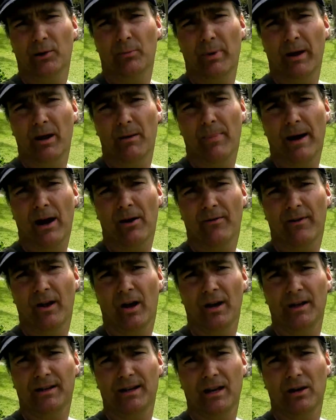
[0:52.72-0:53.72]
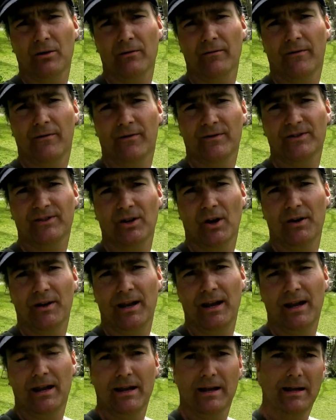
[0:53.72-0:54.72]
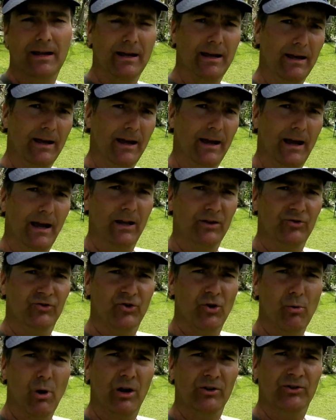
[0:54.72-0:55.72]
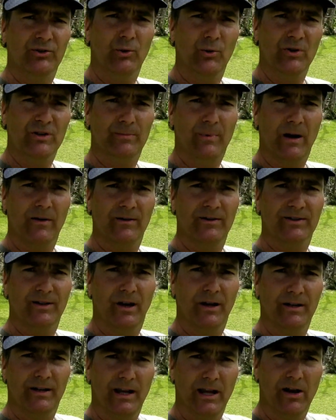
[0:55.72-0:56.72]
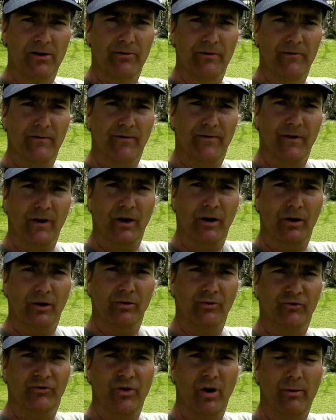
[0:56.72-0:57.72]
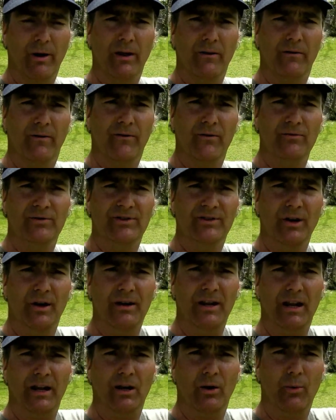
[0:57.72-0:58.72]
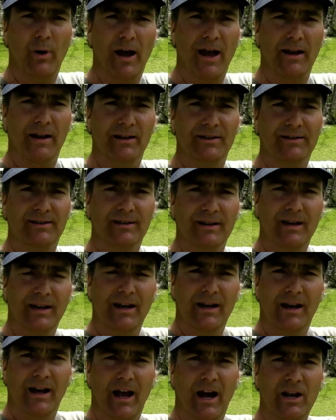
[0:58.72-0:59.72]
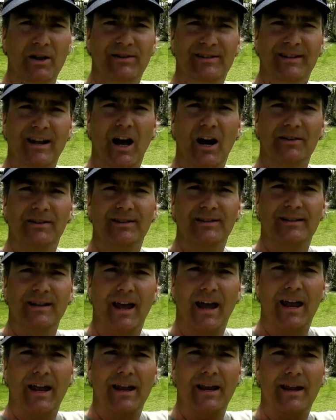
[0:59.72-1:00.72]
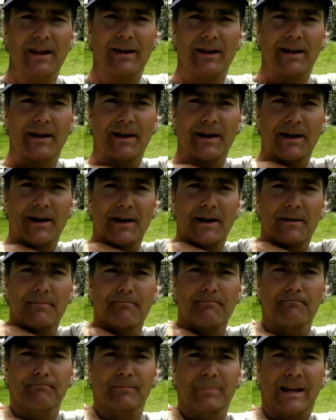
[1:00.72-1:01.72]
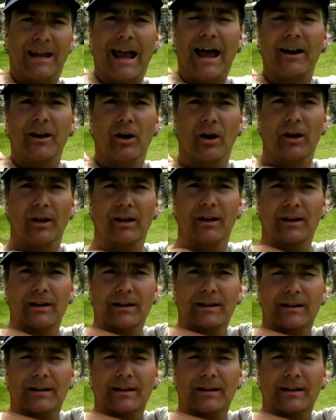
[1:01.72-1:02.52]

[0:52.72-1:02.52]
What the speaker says: little bit about the idea of study. And Troad talks about this idea of growing through study and awareness. And you start to say, can I